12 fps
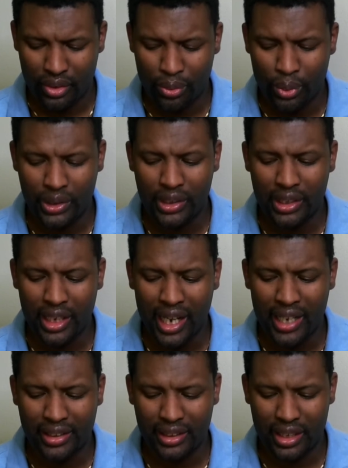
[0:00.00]
We
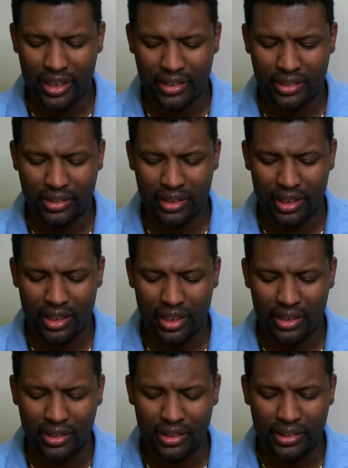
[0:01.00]
deny things
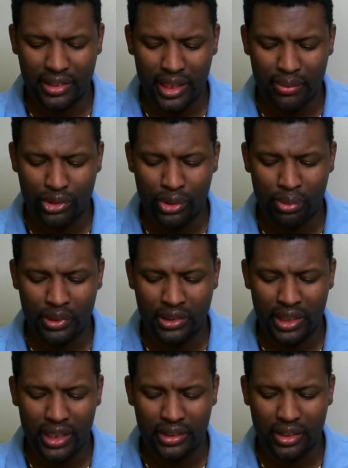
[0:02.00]
in an attempt to
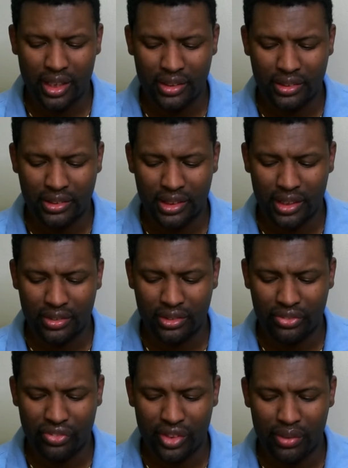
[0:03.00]
protect ourselves
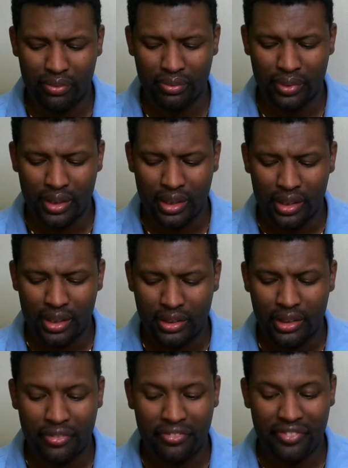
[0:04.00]
from
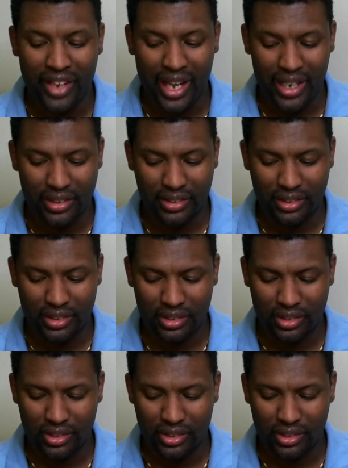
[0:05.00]
the facts